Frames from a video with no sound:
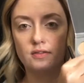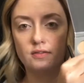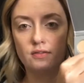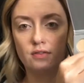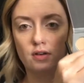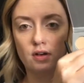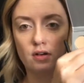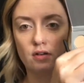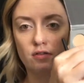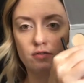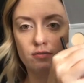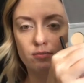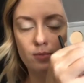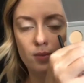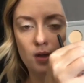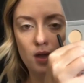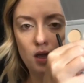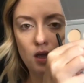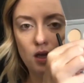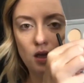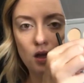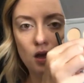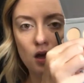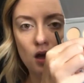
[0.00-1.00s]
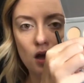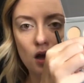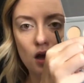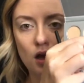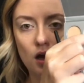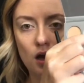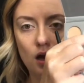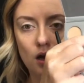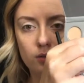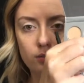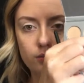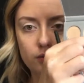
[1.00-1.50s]
in front of me,
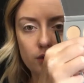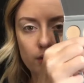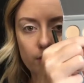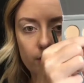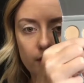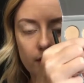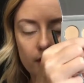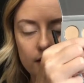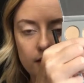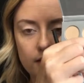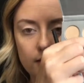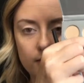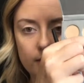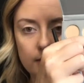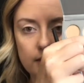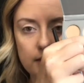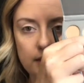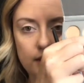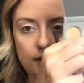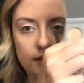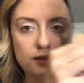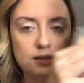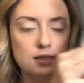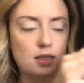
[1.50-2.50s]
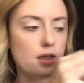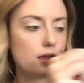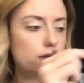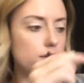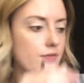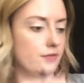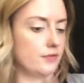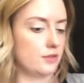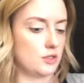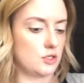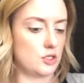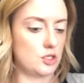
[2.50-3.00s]
so I'm gonna dip into this guy
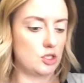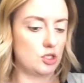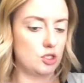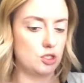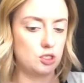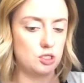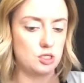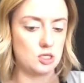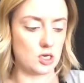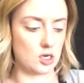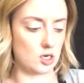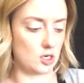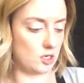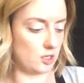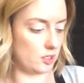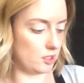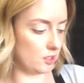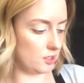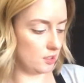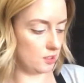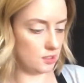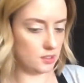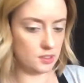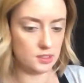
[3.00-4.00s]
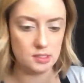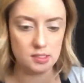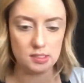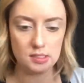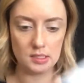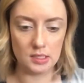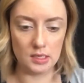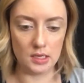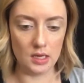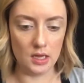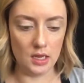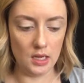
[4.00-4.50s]
for
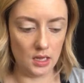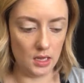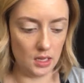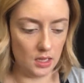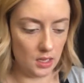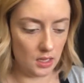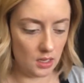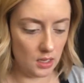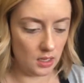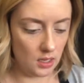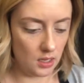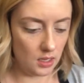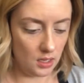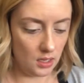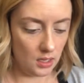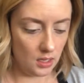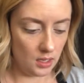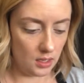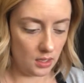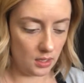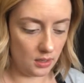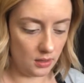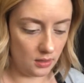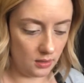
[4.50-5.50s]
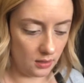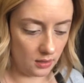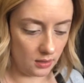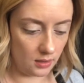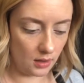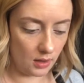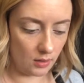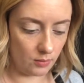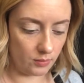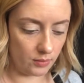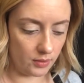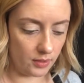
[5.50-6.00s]
starters,
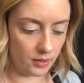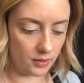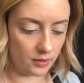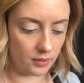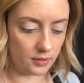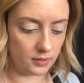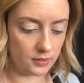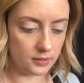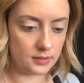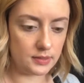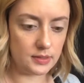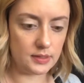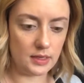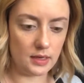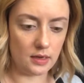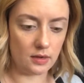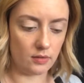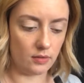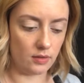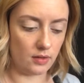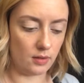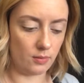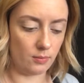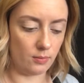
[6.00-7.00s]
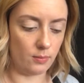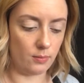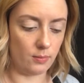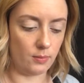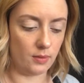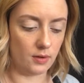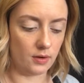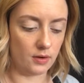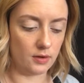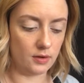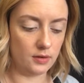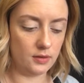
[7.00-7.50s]
and we are gonna see how that
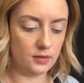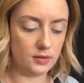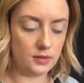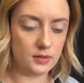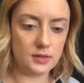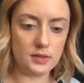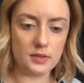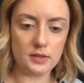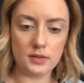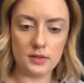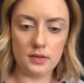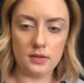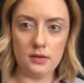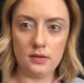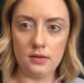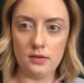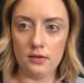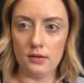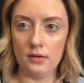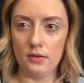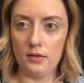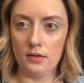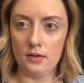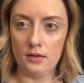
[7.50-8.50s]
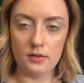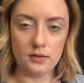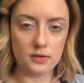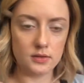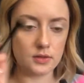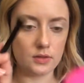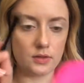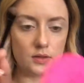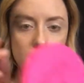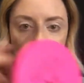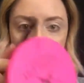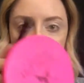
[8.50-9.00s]
works.
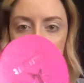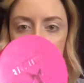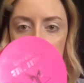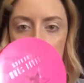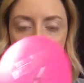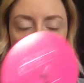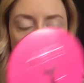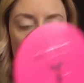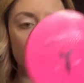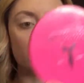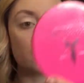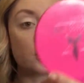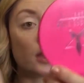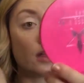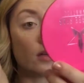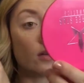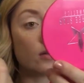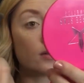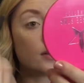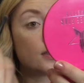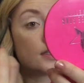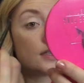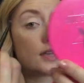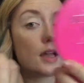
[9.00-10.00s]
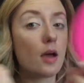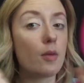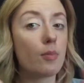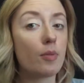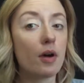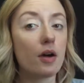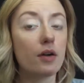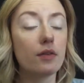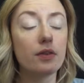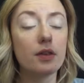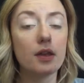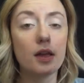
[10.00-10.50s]
So get them on the brush. I always tap
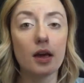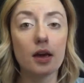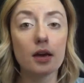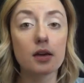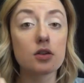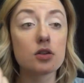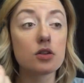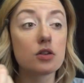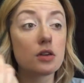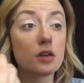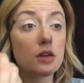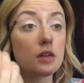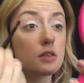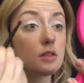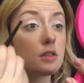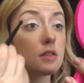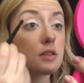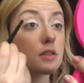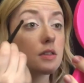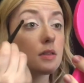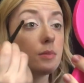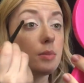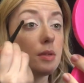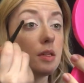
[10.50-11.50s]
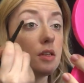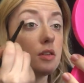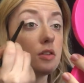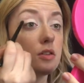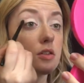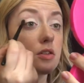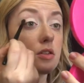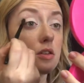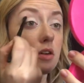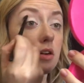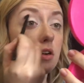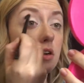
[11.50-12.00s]
off the extra just to be
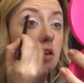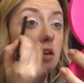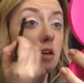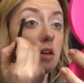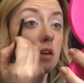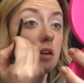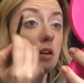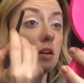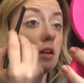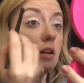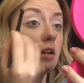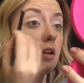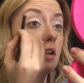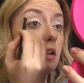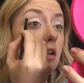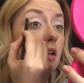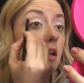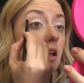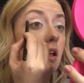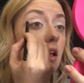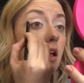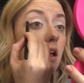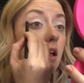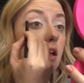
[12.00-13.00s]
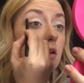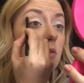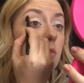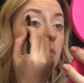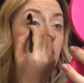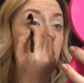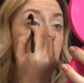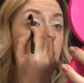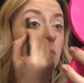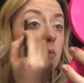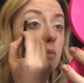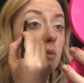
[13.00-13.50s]
sure, and I'm
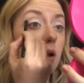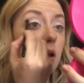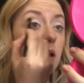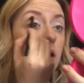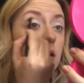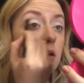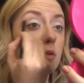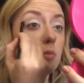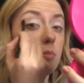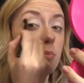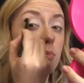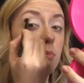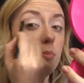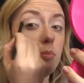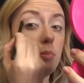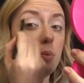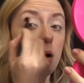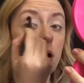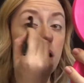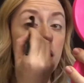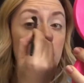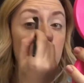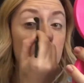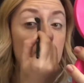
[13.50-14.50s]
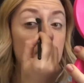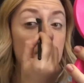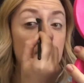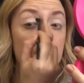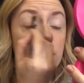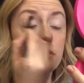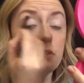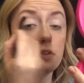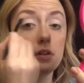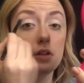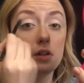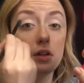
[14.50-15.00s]
going right
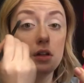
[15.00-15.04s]
above